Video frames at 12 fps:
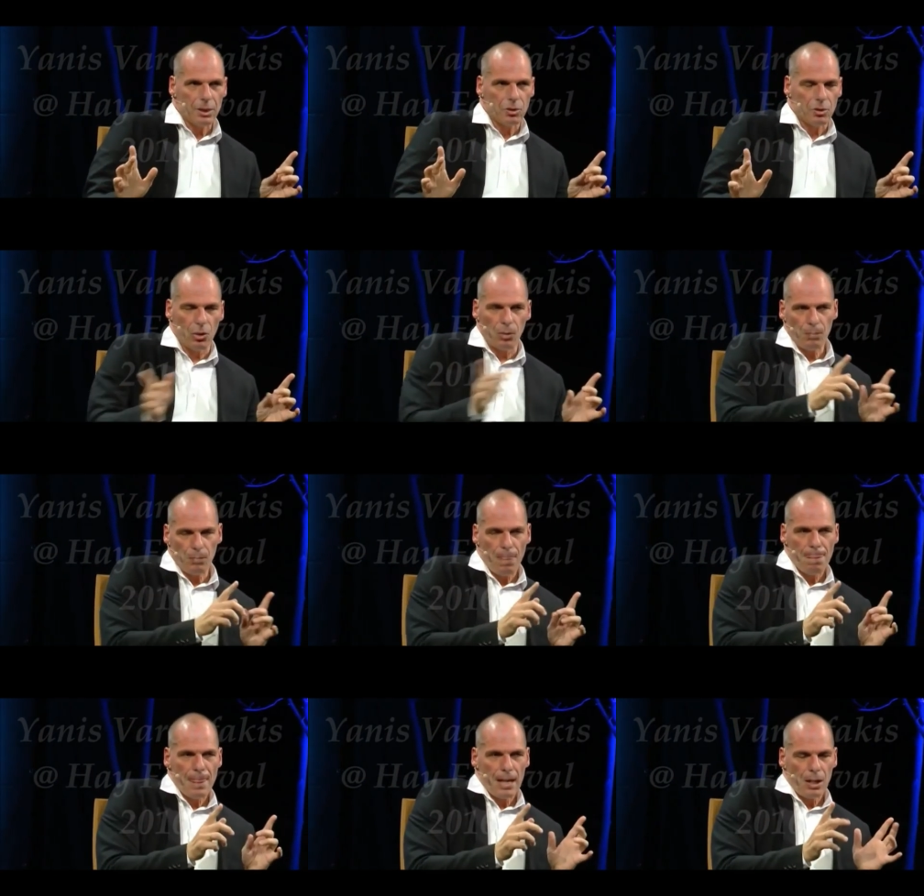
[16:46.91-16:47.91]
So
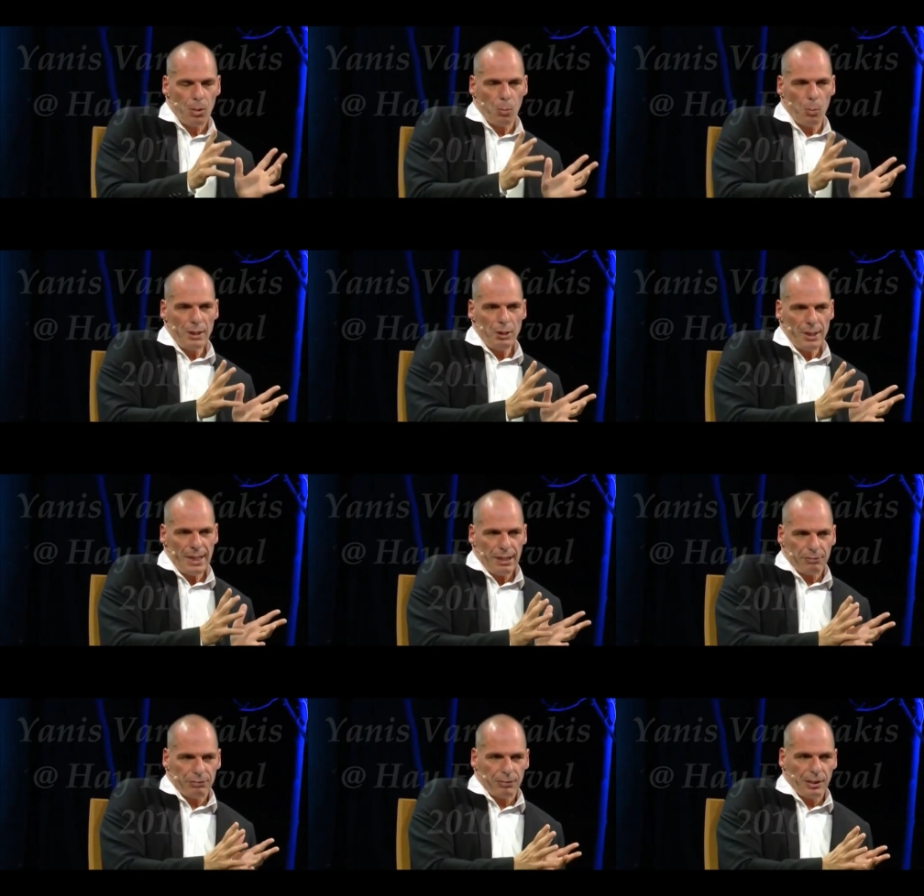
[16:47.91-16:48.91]
when you
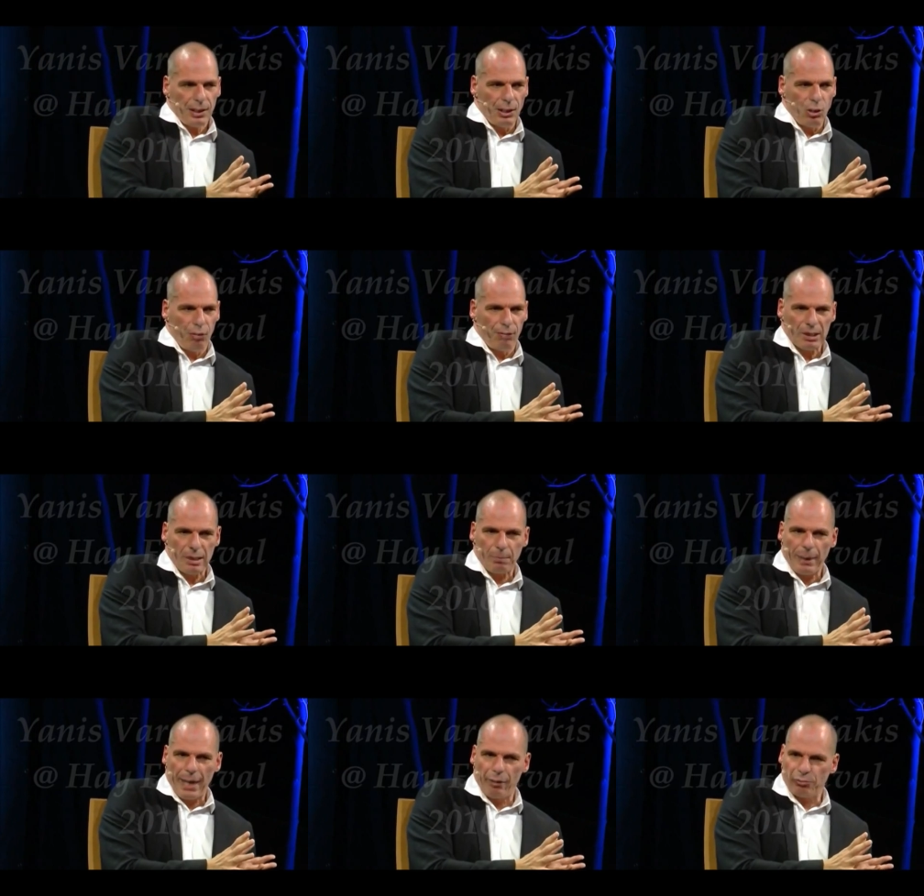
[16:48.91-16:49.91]
have an
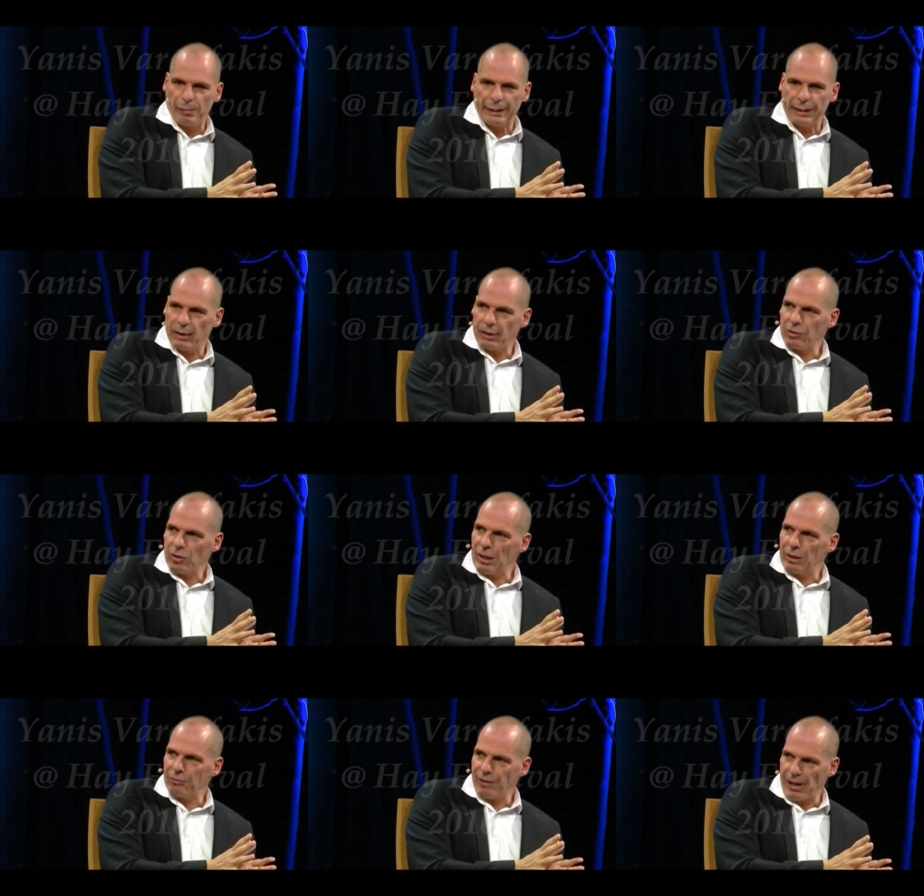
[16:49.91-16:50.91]
oversupply of money in,
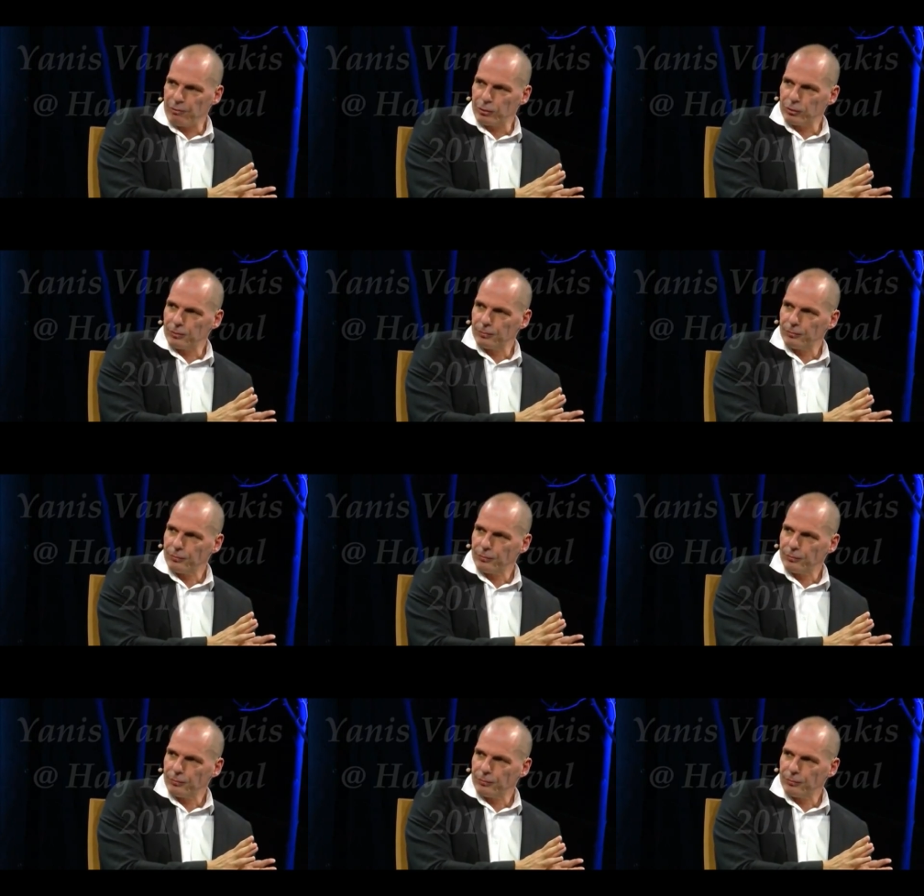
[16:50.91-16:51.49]
in Frankfurt,